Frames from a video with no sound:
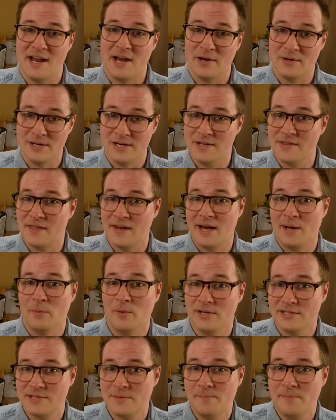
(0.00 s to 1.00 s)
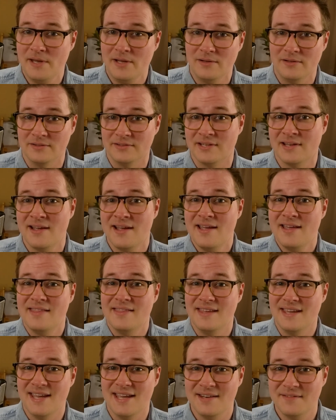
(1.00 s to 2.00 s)
area that I want to build,
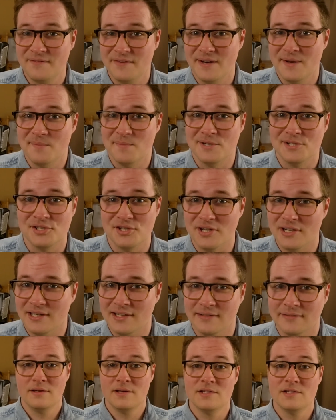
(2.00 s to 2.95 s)
the Infinite Machine.